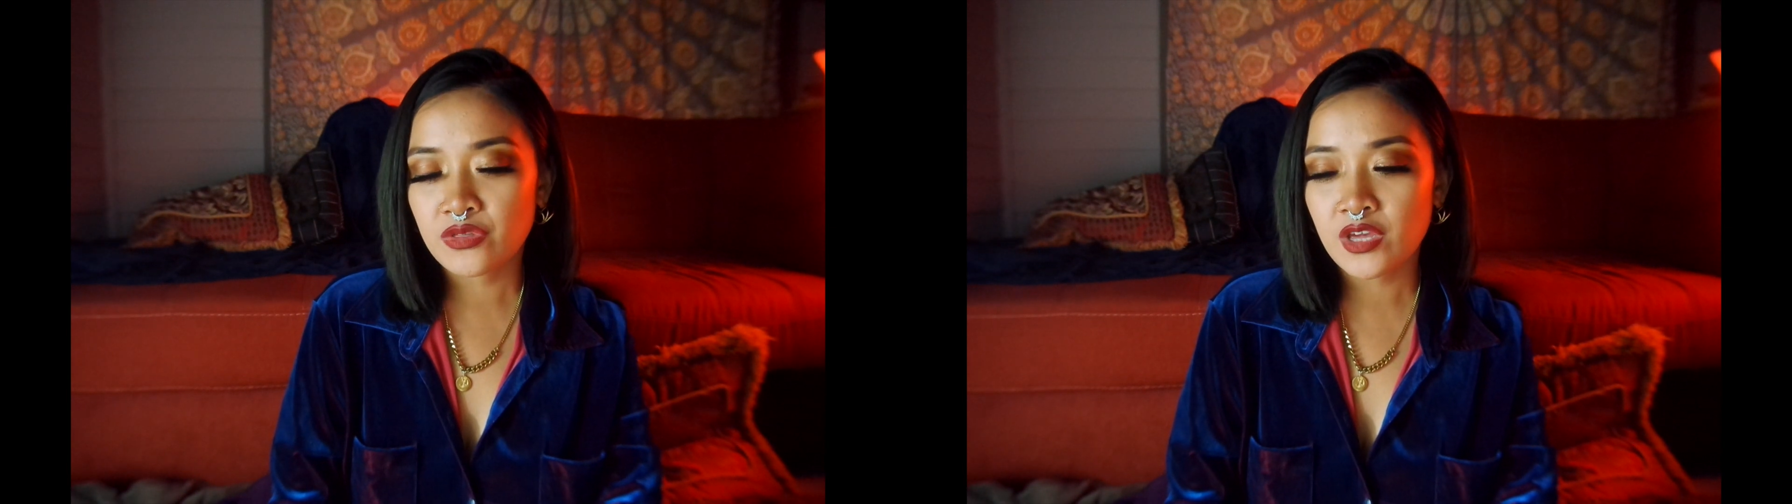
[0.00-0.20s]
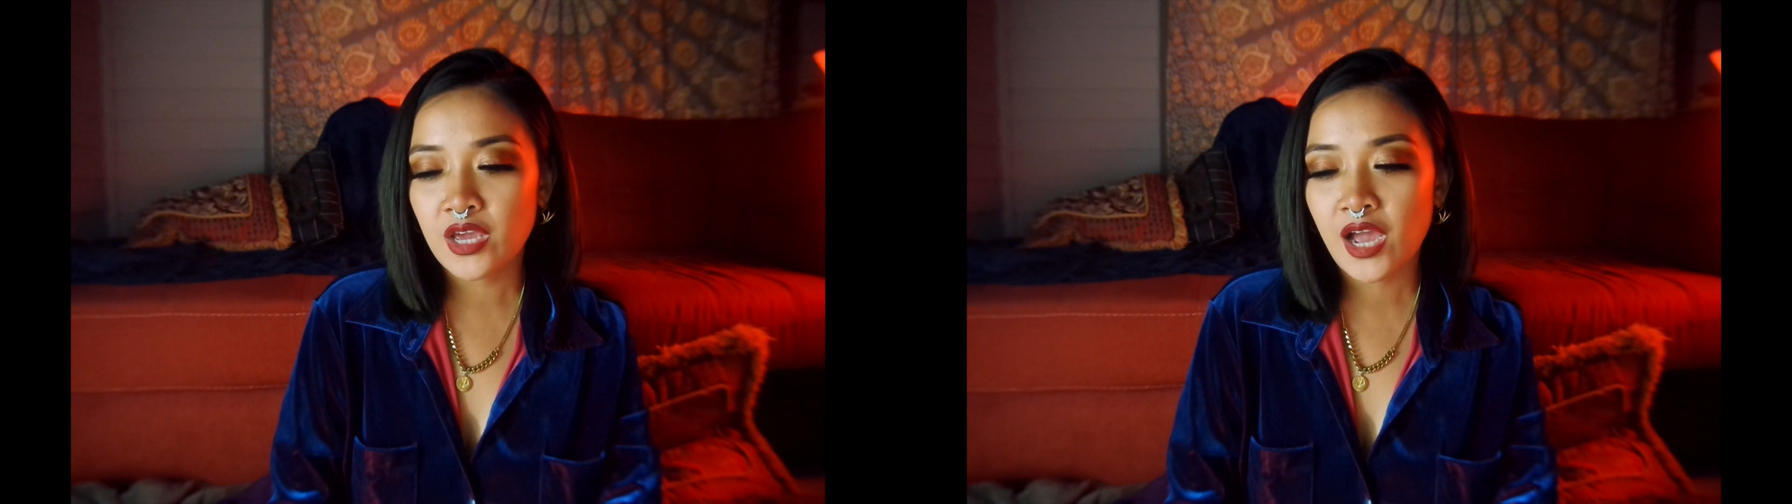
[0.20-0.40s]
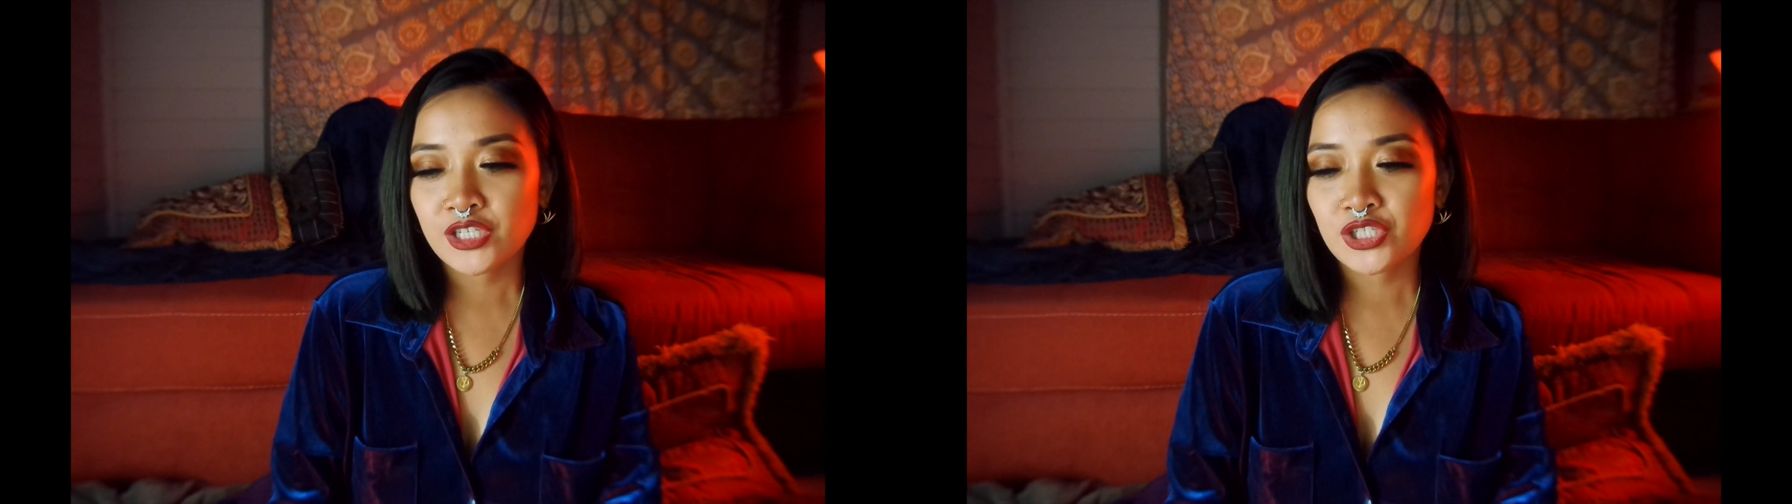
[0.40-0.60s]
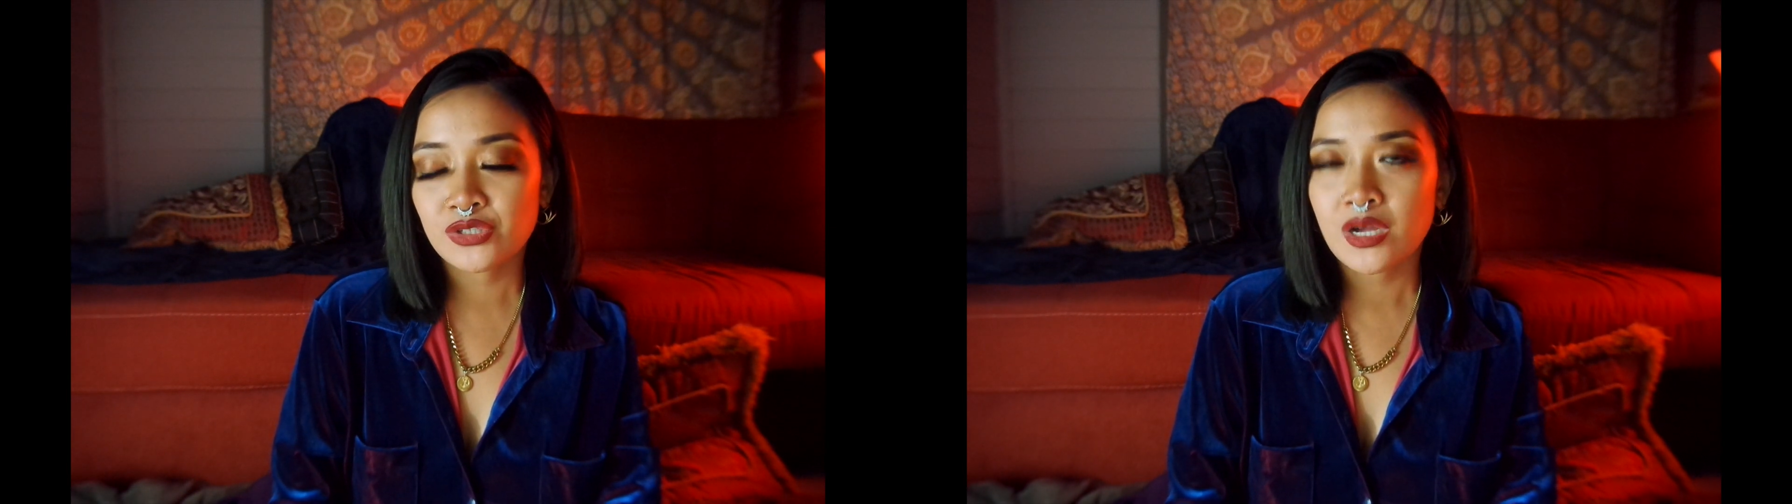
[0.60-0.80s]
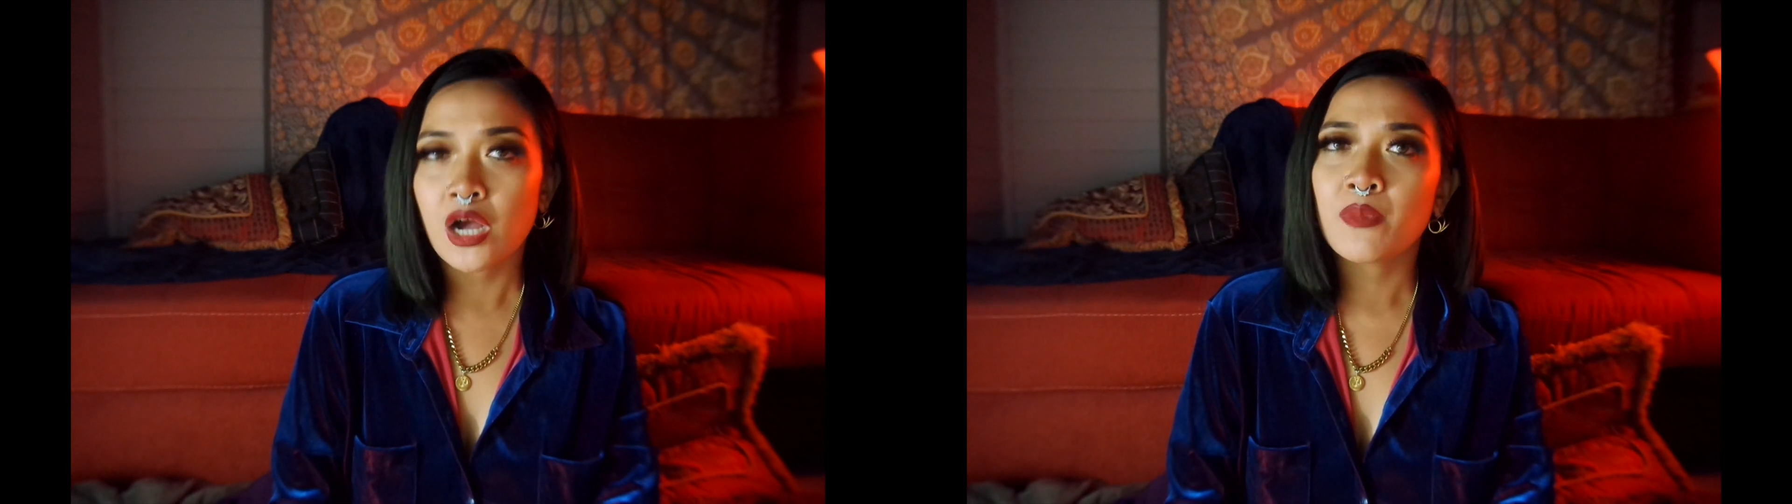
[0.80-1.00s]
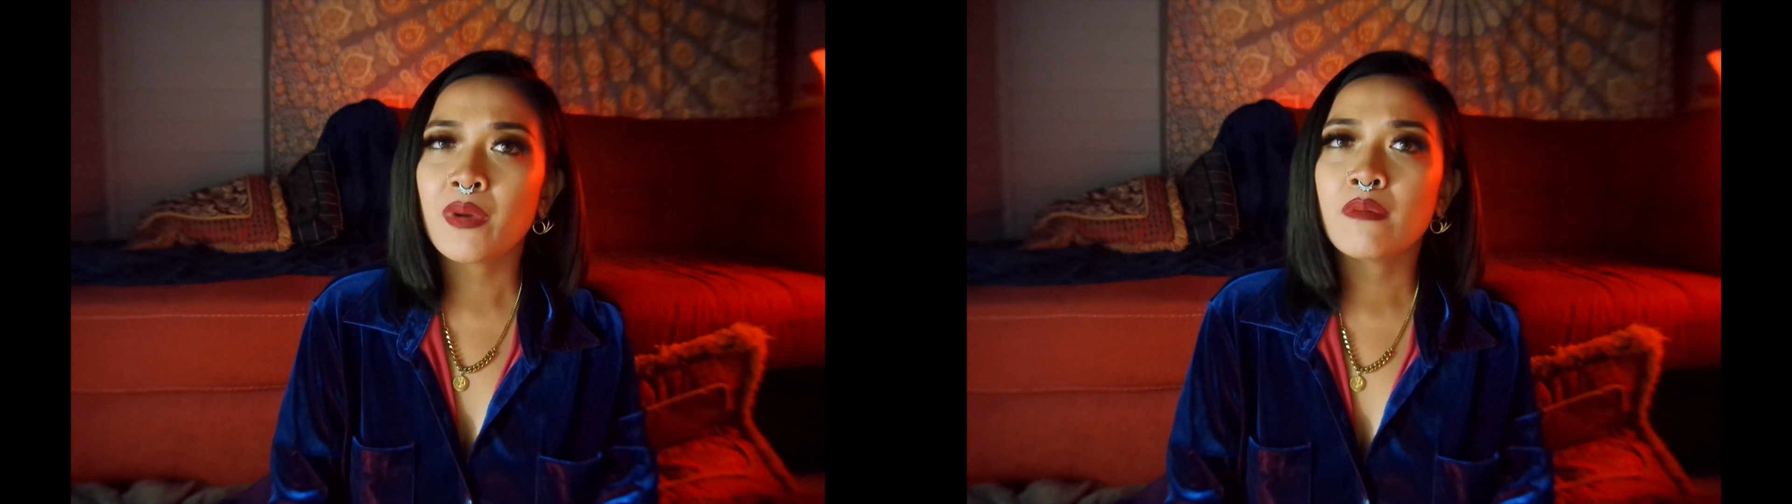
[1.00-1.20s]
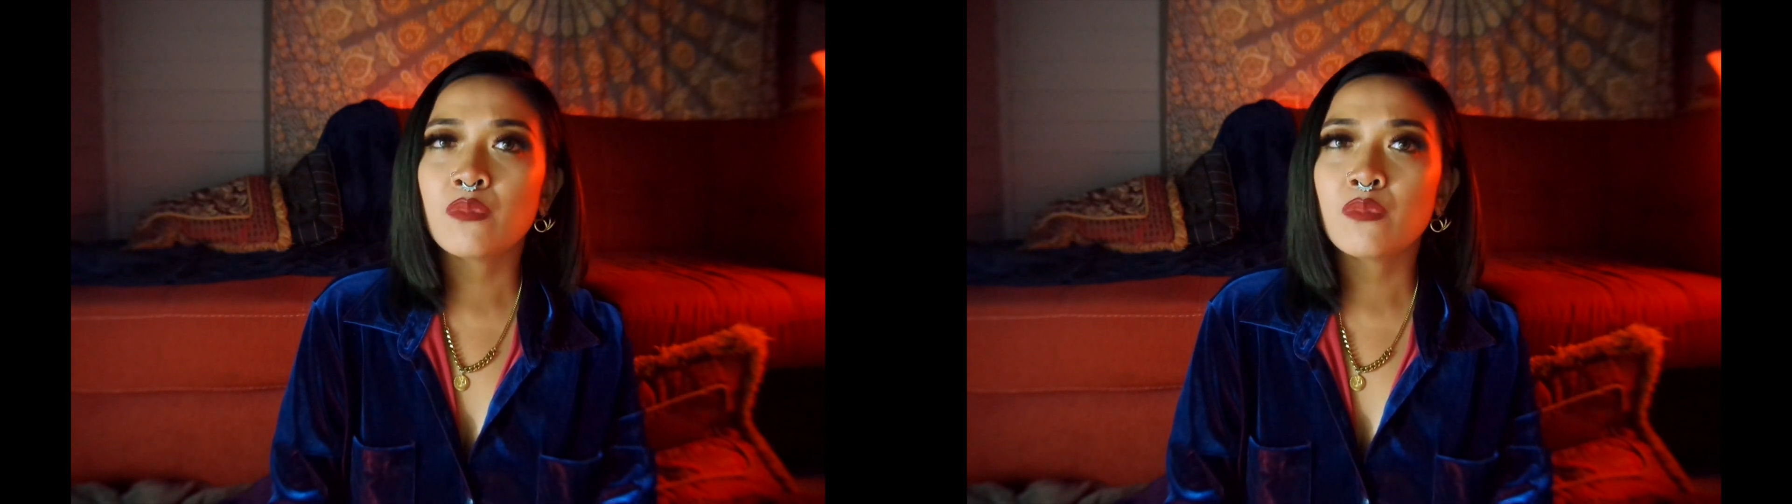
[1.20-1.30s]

think I should talk about